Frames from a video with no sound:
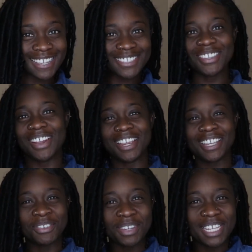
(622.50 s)
sorry,
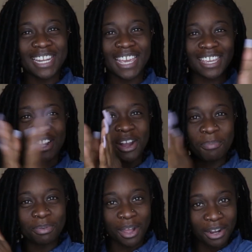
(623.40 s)
can we like
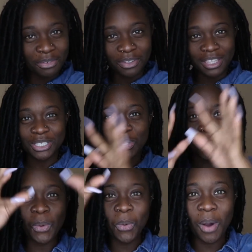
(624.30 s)
applaud for this
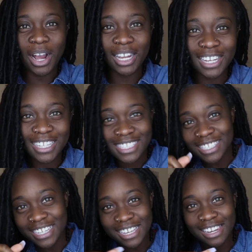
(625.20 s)

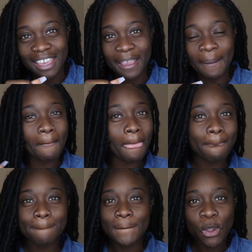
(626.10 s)
quality? Like,
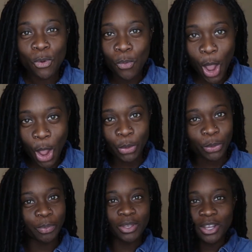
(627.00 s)
whoa,
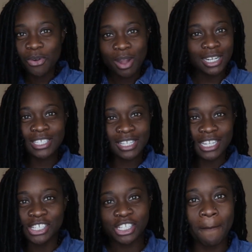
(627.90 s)
quality is
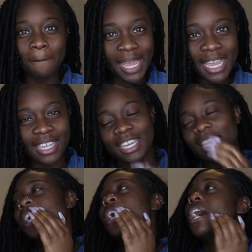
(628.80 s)
looking shebangin'.
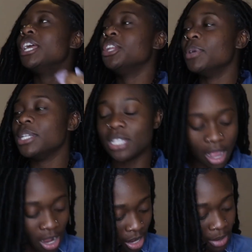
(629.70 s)
Anyways,
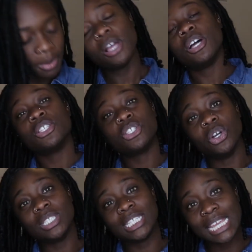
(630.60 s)

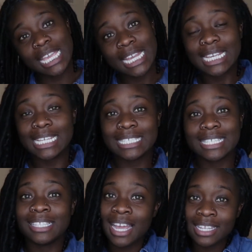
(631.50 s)
so today is
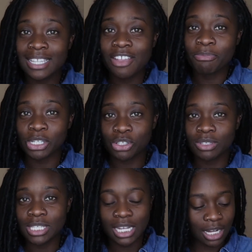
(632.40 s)
the last day of my
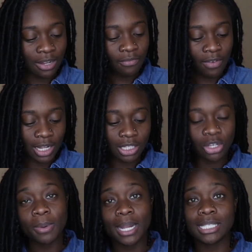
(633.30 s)
juicing. I can finally
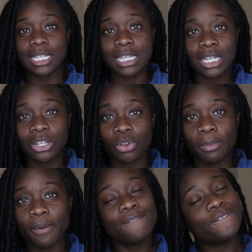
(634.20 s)
go back to eating
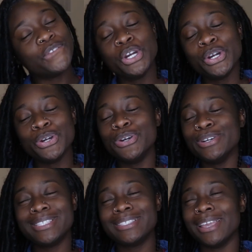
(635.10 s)
normal
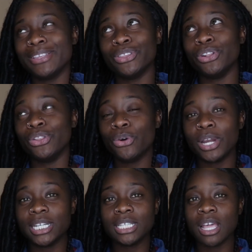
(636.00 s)
foods, thank the
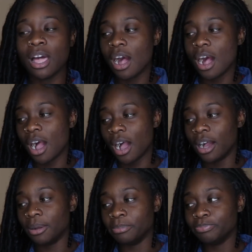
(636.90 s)
Lord.
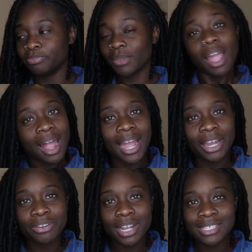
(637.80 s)
And
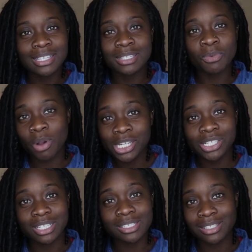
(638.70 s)
you guys had some
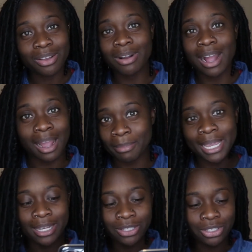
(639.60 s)
questions, so I'ma
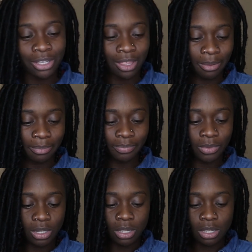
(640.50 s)
answer them.
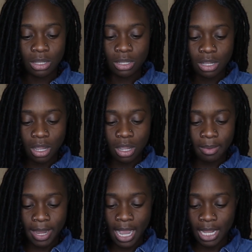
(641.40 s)

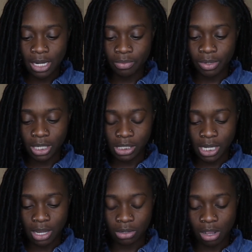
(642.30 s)
I had it written
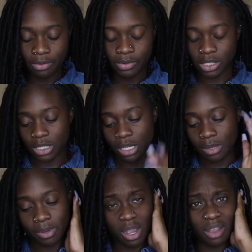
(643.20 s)
down, obviously,
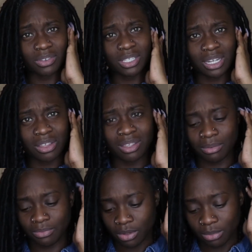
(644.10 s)
but obviously now that
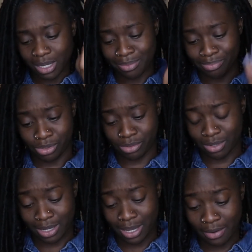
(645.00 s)
I'm filming, I
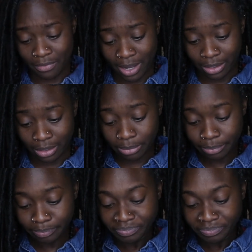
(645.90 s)
can't find them.